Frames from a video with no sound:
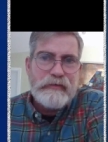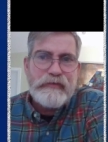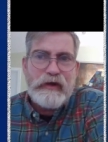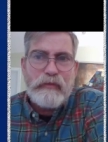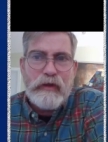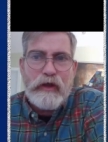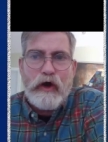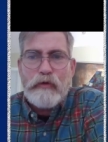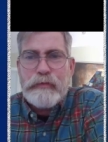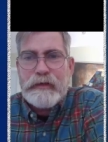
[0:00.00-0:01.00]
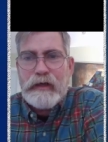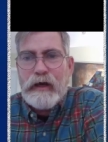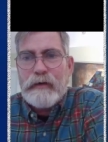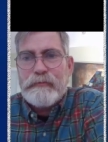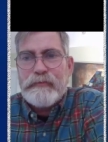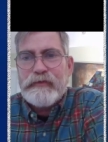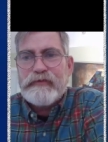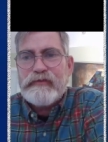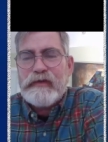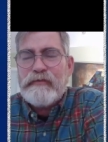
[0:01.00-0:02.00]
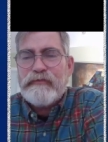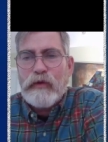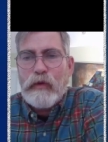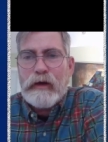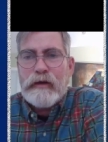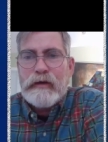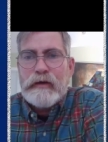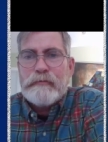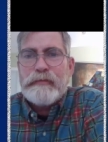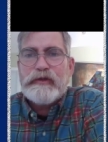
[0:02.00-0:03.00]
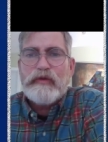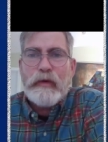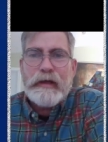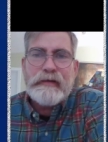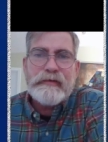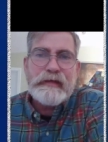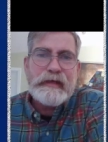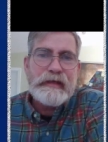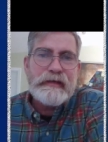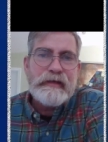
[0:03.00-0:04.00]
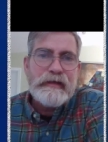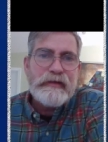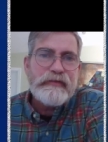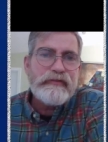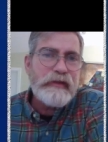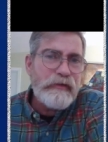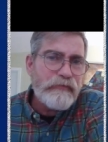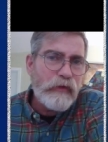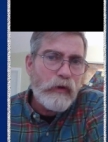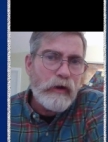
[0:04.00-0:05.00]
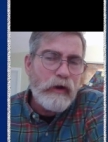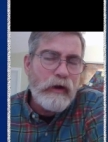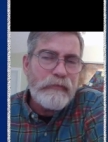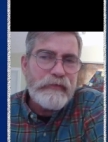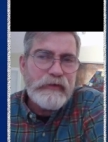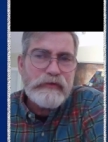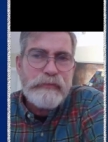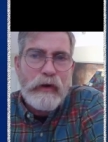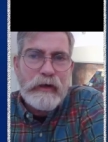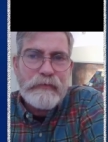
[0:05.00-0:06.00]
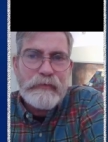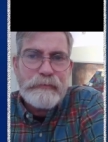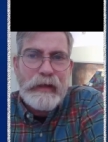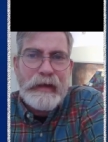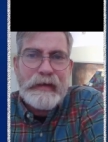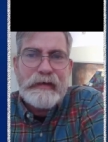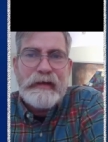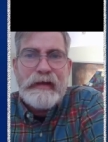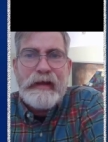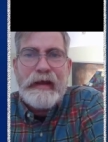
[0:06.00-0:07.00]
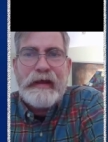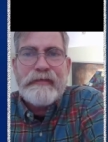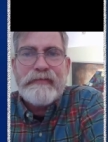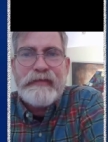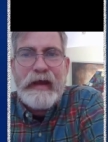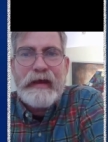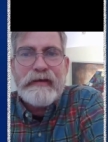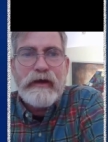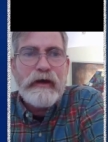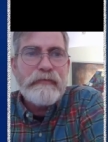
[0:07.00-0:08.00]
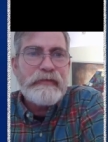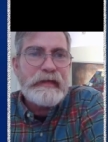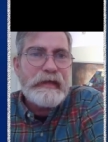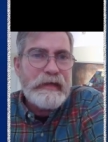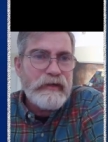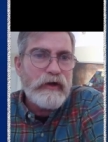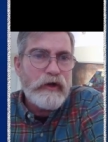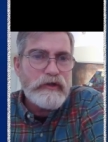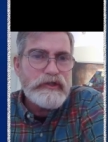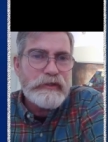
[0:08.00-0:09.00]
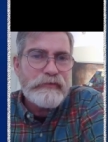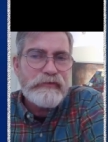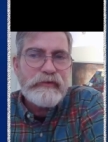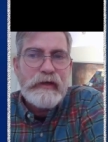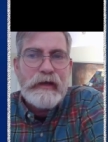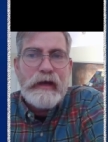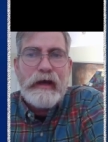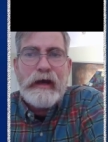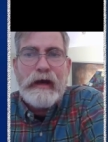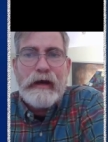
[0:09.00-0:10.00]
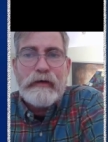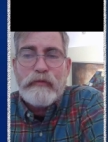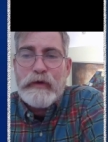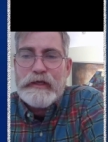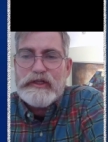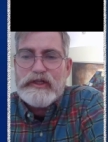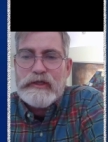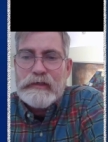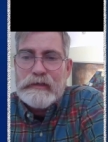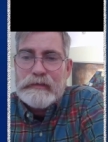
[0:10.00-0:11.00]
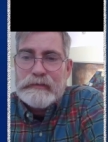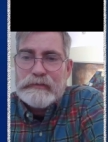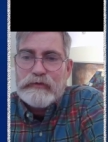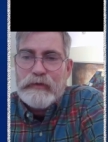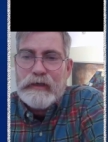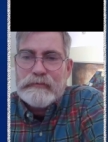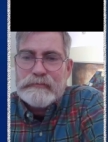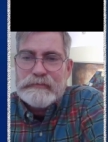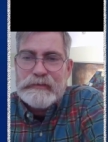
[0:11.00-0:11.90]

that will open up the seafloor between the seafloor on this part of the planet and that of the inner oceans uh, which, well,